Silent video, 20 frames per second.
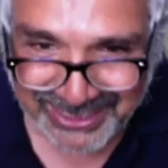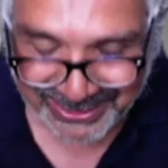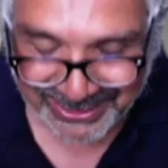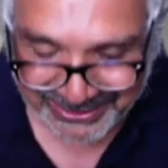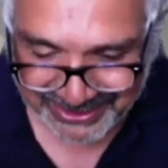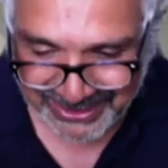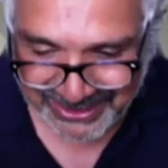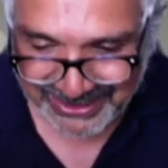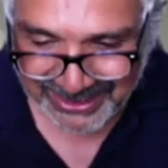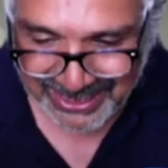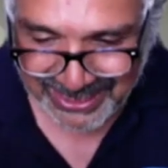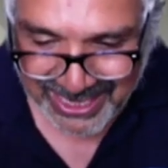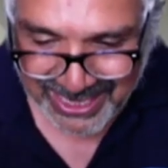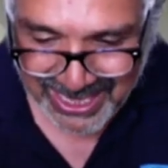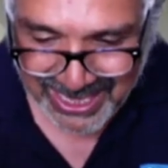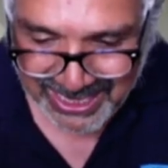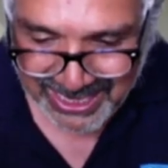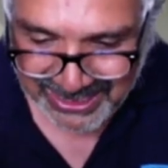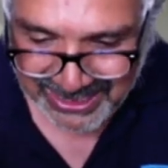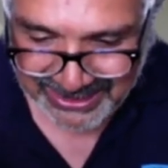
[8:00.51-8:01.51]
think,
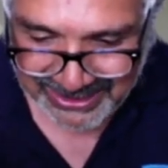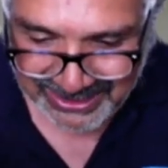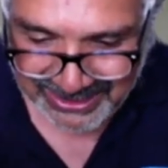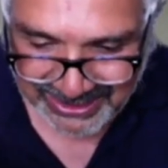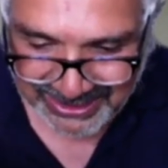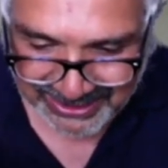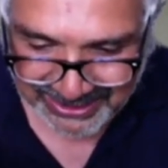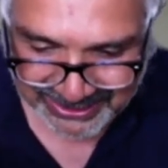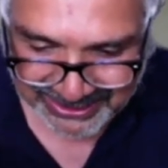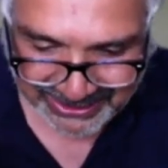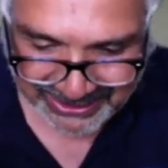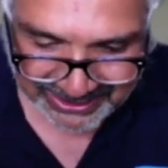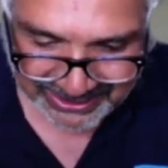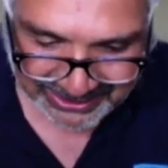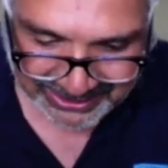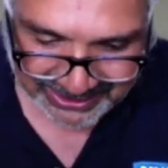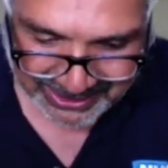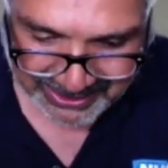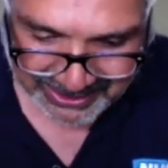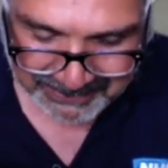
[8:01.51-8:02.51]
I think,
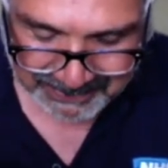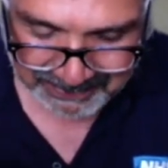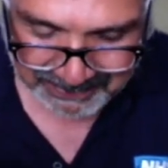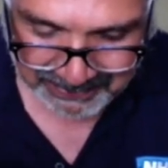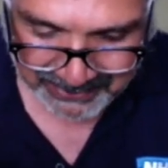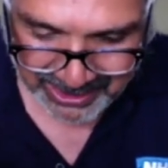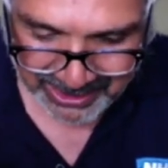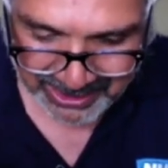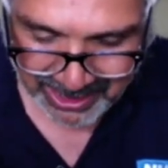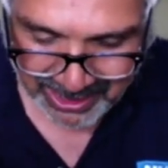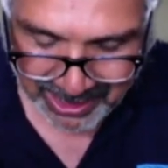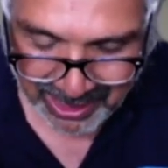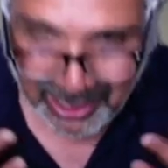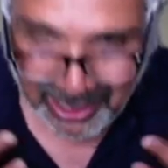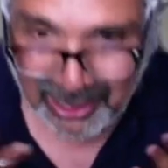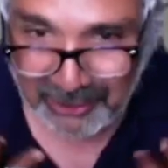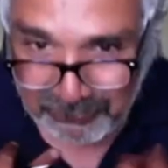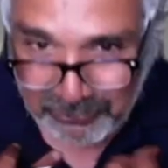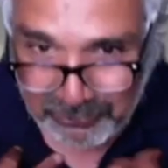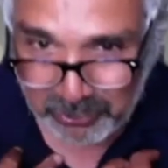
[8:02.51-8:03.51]
um,
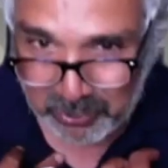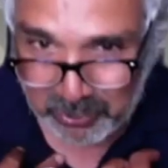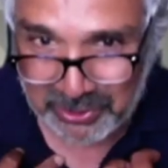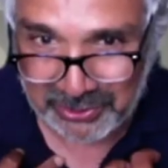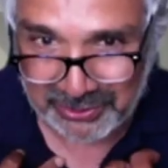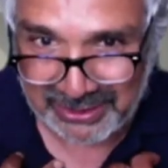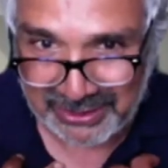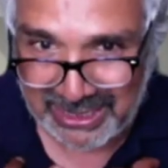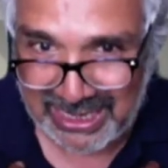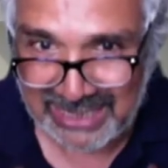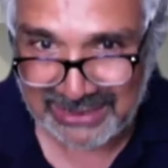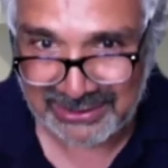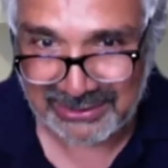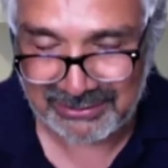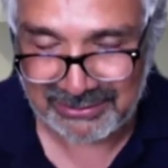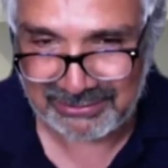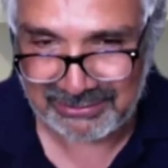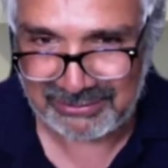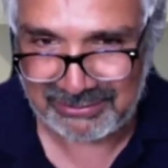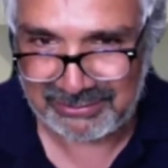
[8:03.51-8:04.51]
I for one
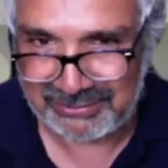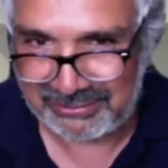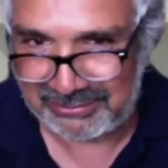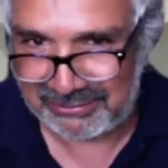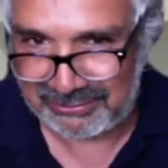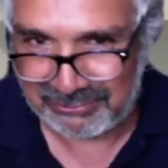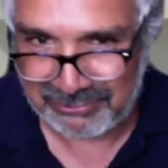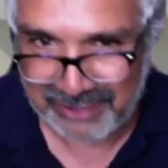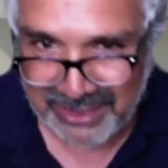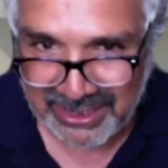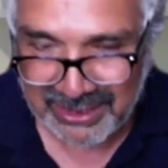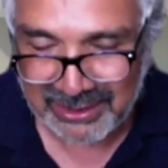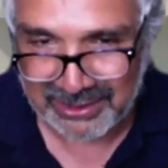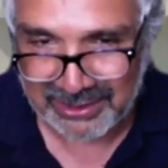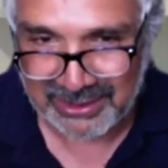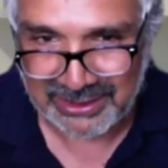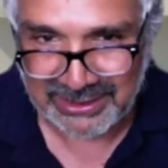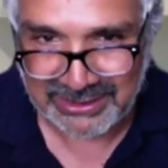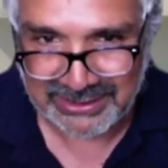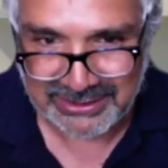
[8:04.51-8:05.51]
hadn't
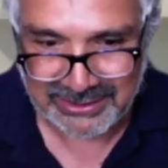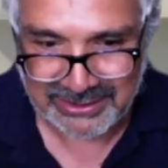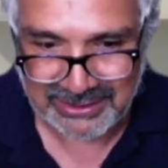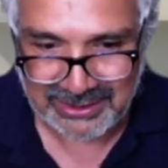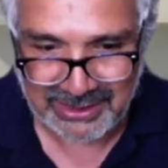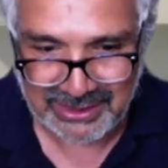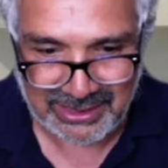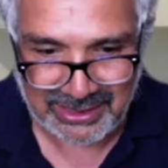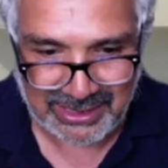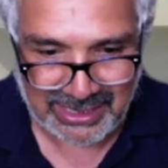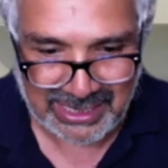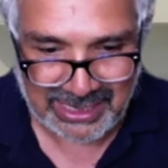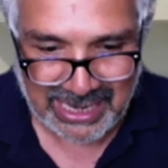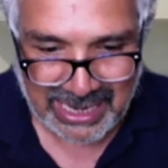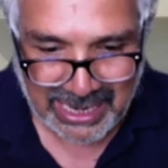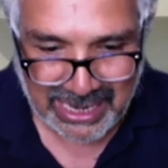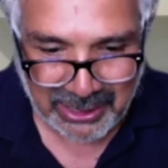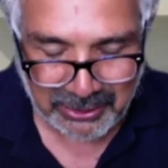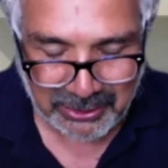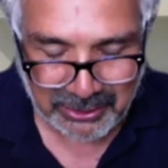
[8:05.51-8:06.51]
realised
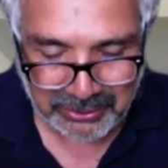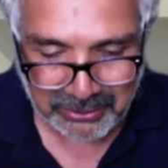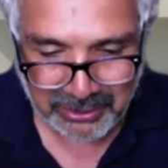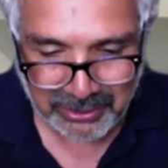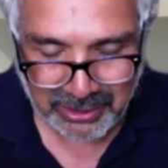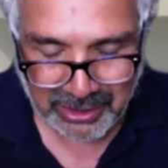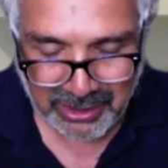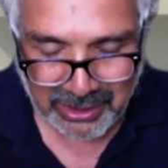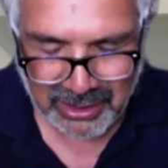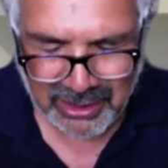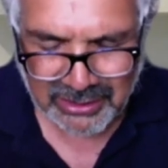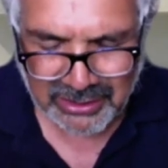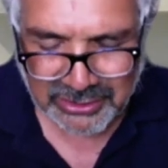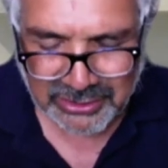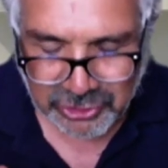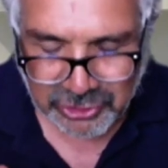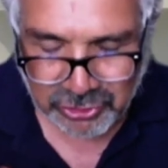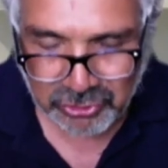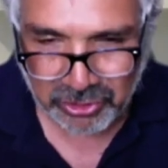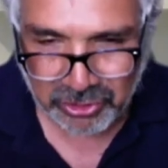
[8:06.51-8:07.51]
how
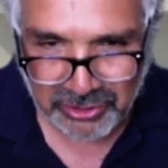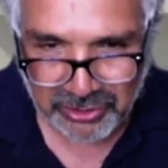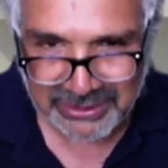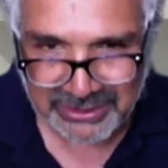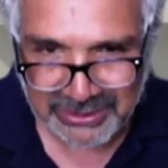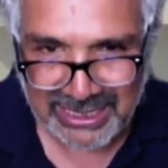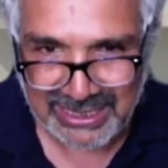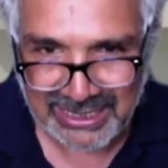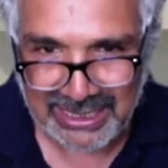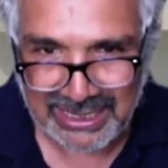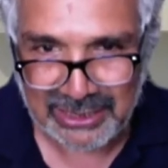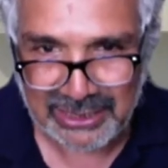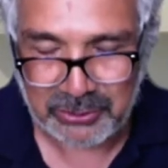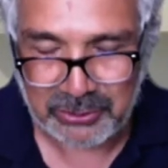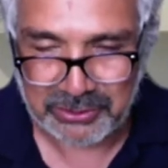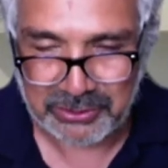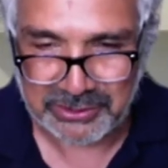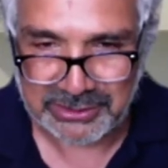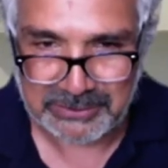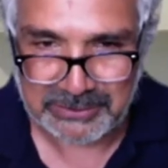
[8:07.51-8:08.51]
strong that link
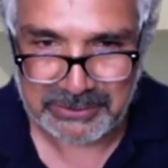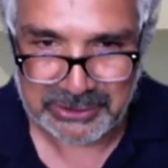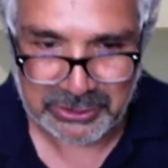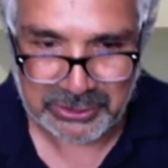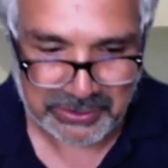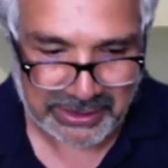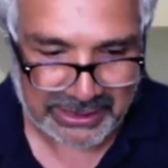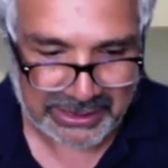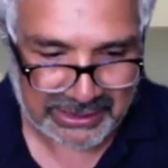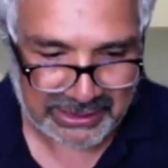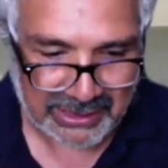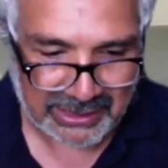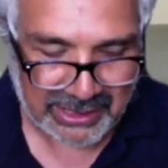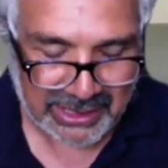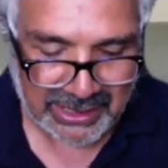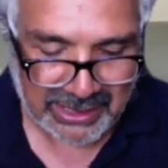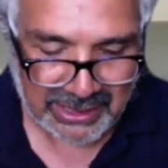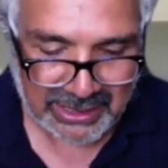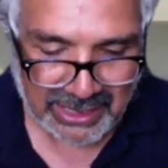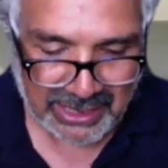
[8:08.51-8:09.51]
was between
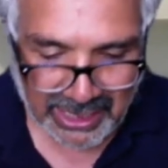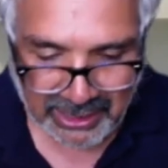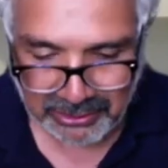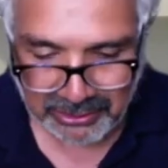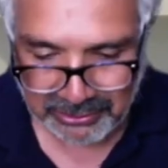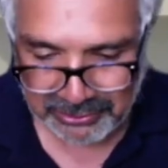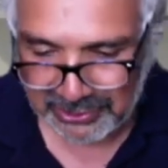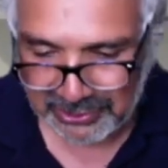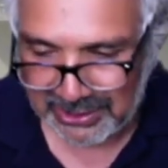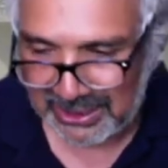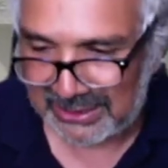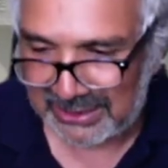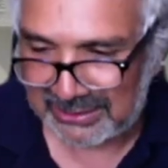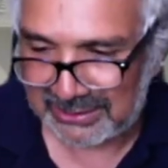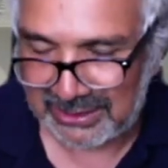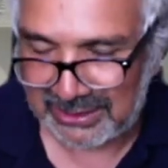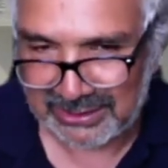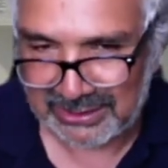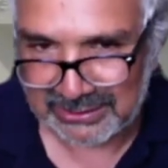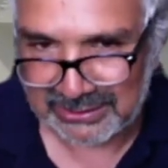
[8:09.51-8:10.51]
health
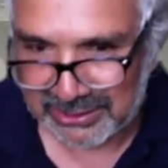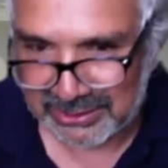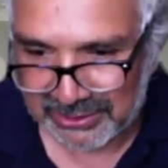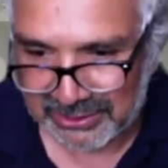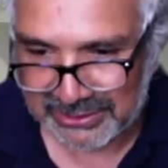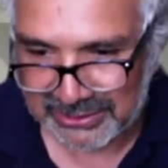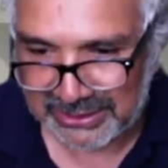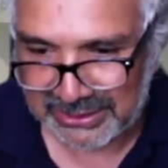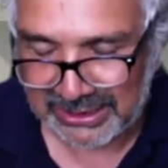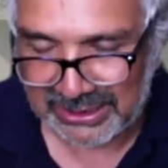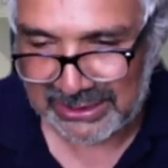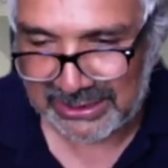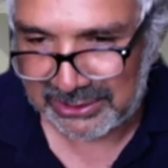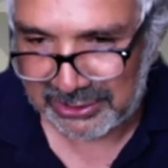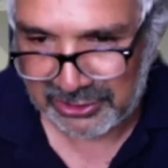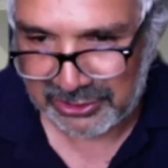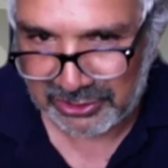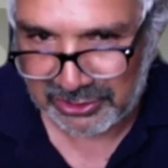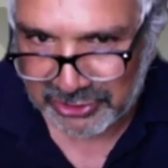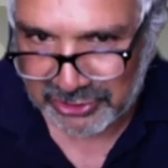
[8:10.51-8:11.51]
and, and gardening, and
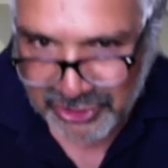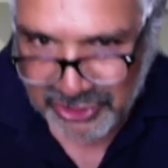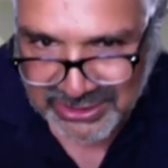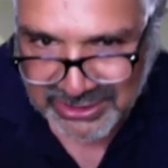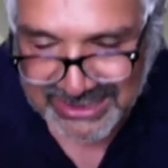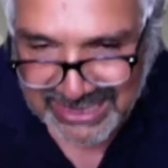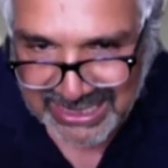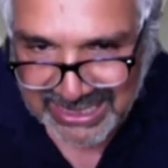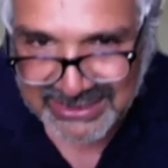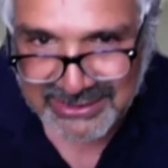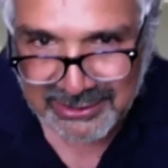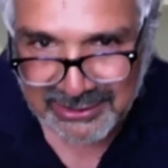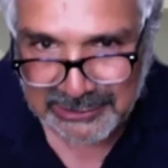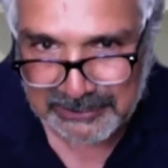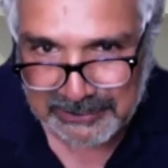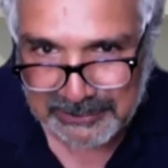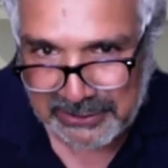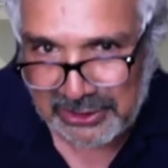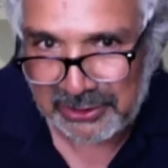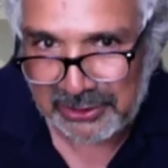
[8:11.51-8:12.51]
not just the exercise,
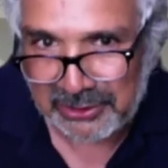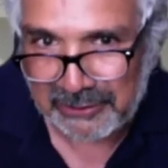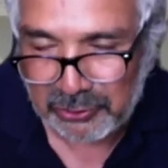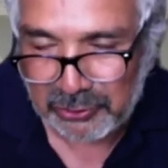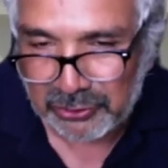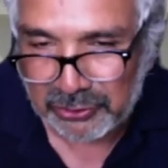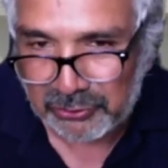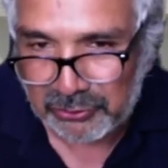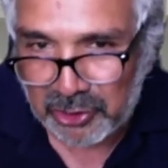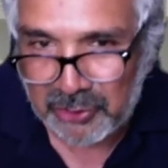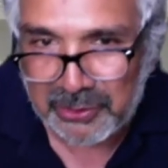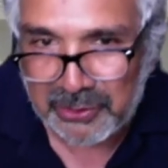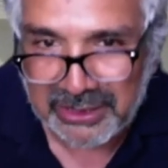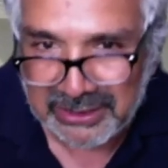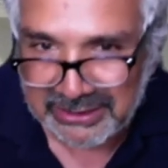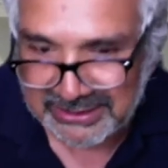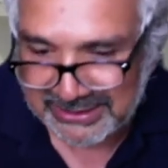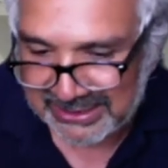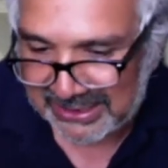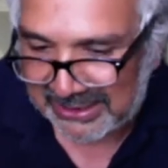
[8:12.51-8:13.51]
but you know, if you're
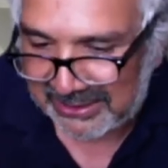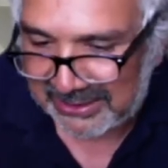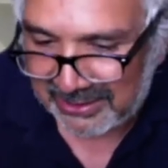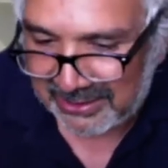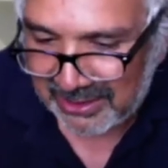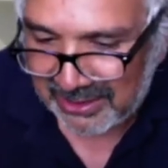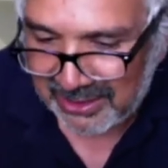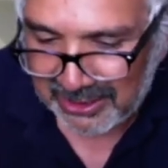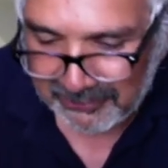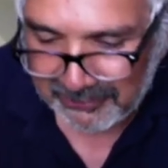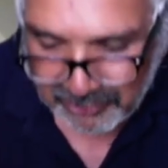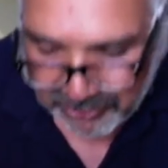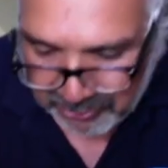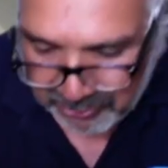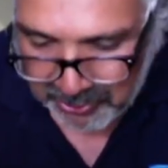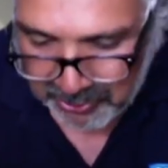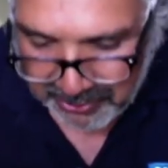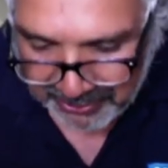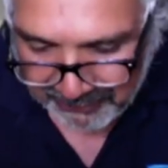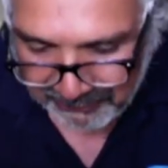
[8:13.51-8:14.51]
growing, say, if you're
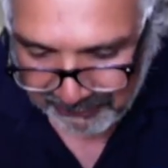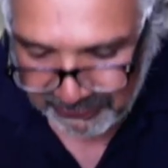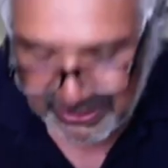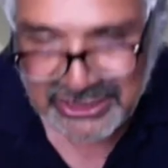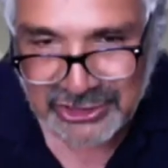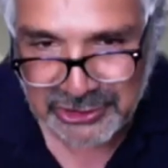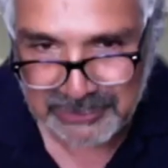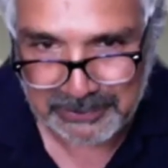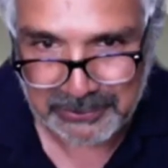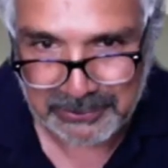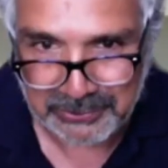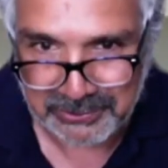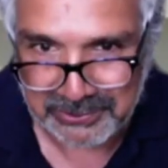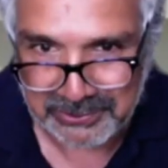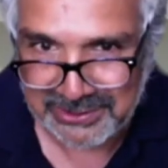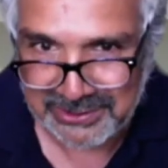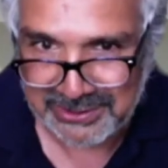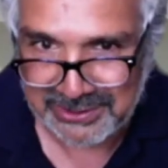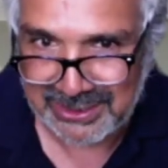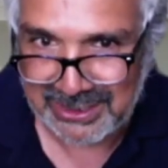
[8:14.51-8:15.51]
growing
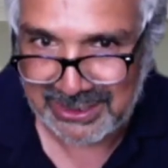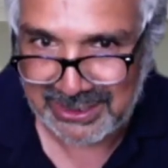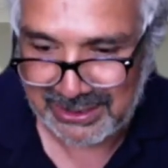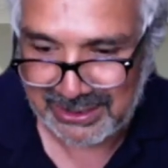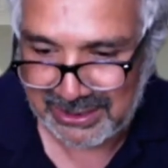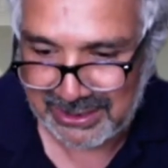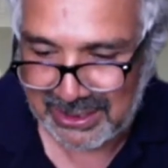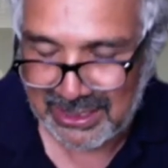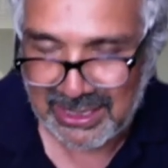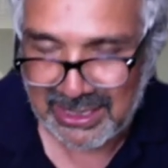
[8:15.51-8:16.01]
vegetables, then,